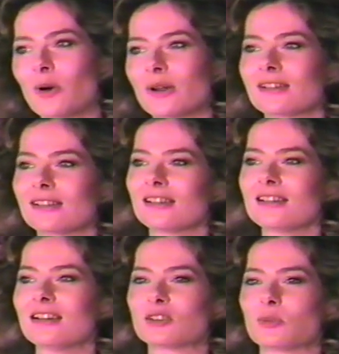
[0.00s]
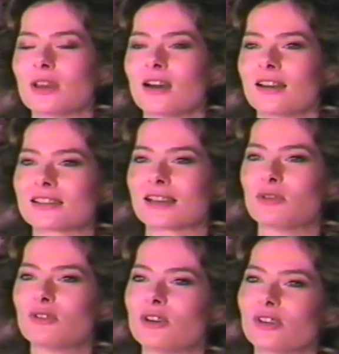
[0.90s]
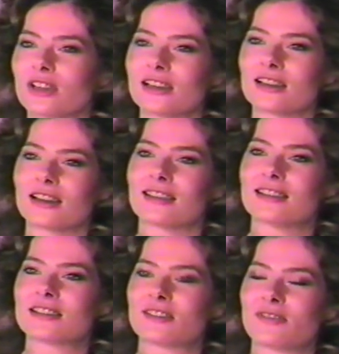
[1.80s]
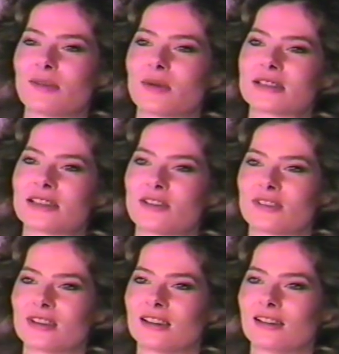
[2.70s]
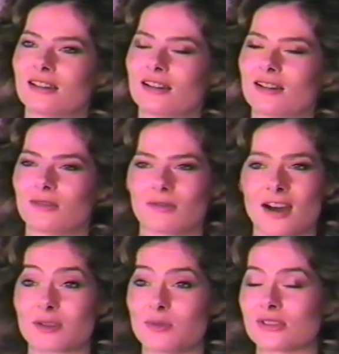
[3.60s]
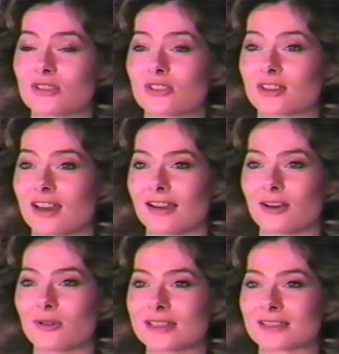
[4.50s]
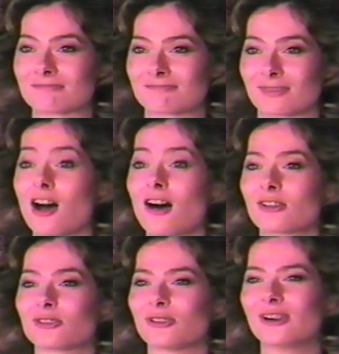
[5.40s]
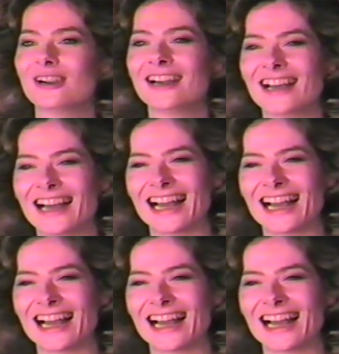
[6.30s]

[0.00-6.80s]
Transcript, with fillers: Well, to be honest, I moved over to England, I think, to find myself the rock musician I'd always longed for.